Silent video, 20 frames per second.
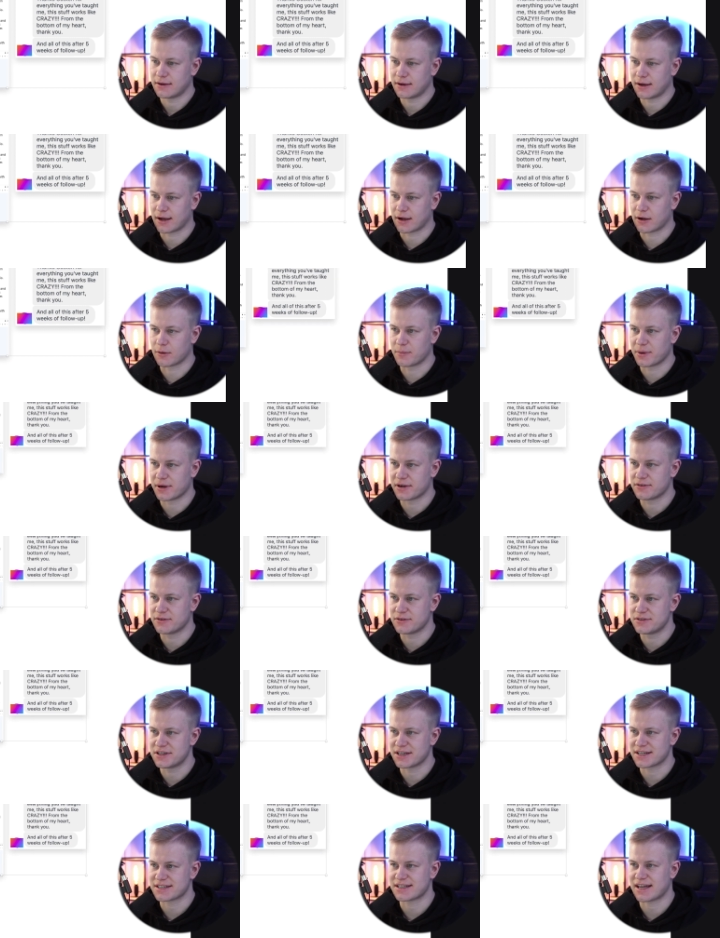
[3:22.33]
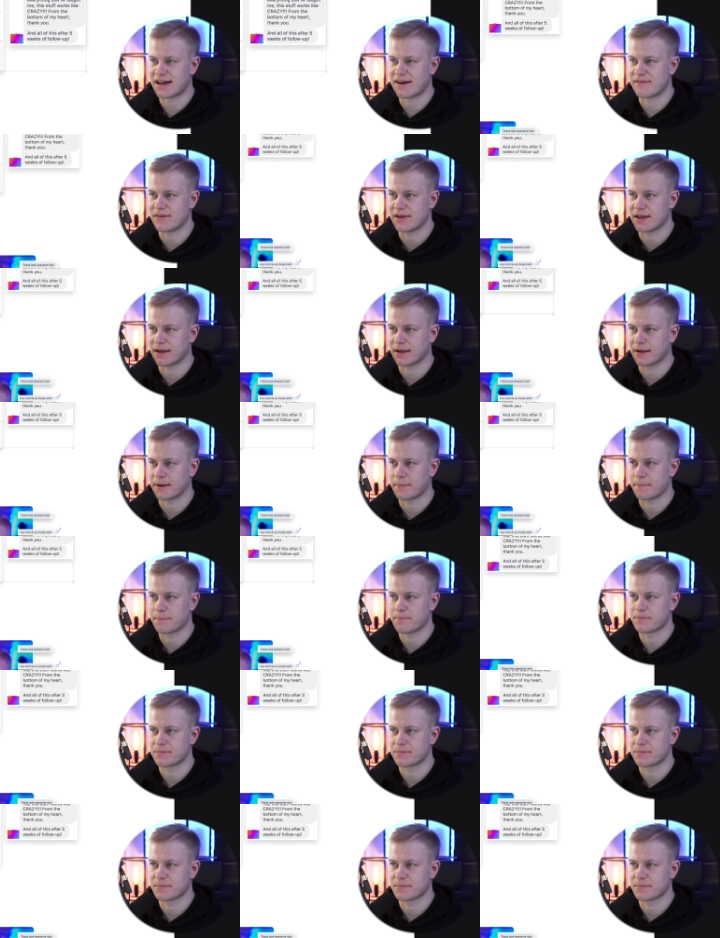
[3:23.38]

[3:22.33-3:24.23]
uh, compared to just having